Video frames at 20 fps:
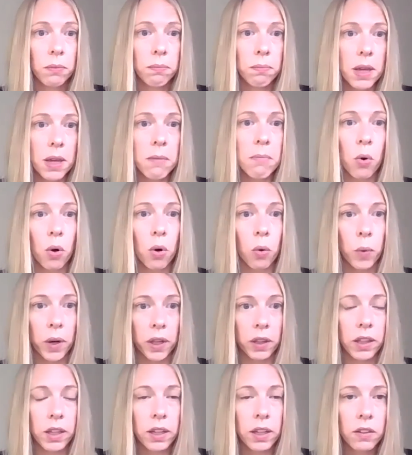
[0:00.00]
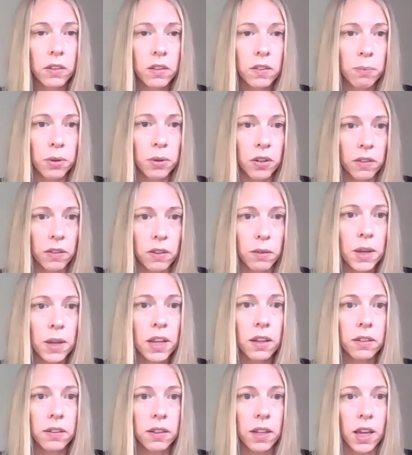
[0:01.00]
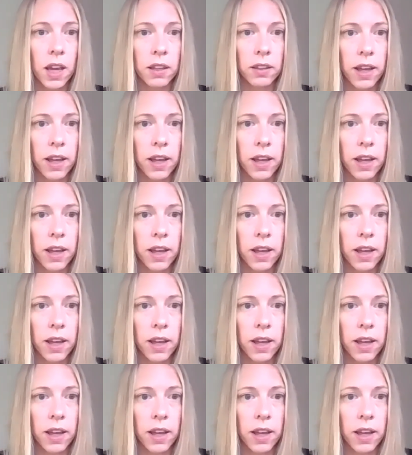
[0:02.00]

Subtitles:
be more willing to participate because they get